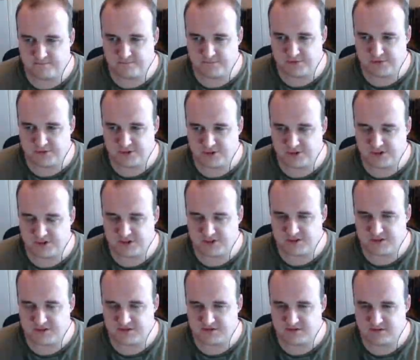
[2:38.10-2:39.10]
just
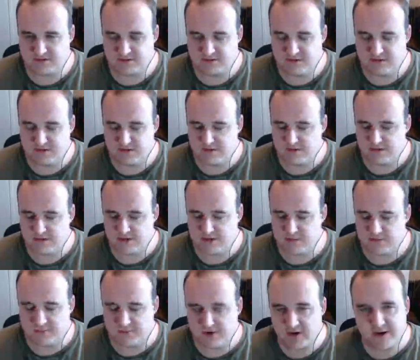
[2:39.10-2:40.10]

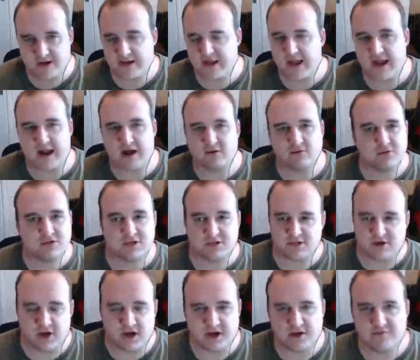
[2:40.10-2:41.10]
completely
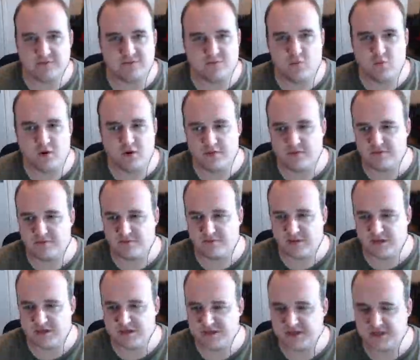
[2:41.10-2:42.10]
outside of what
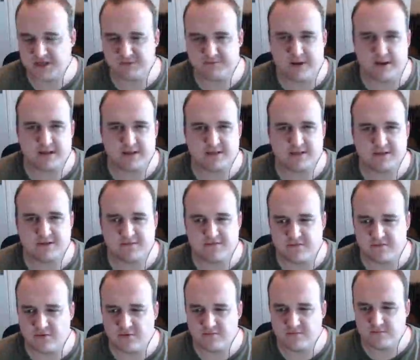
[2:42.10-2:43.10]
is expected
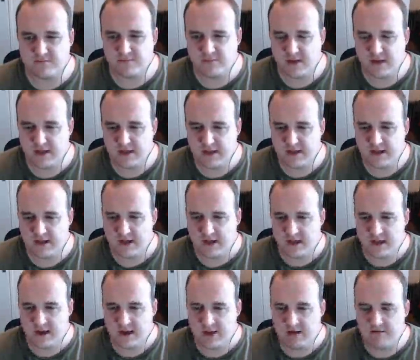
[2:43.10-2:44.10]
from
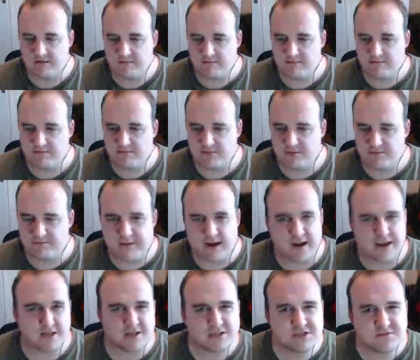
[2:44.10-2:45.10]
the
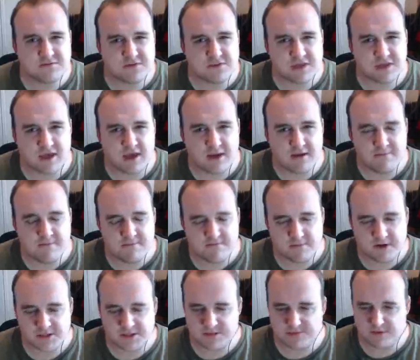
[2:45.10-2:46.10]
balance for the game,
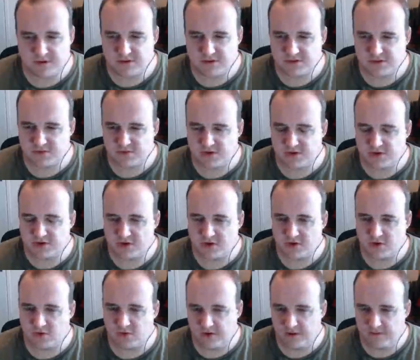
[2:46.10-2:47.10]
I suppose is what you could
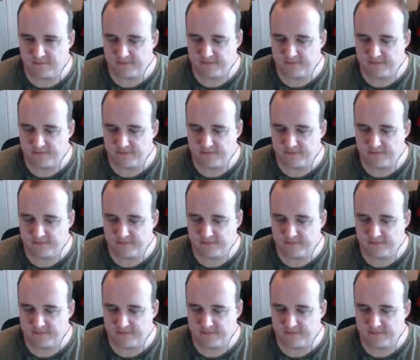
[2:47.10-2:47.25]
call it.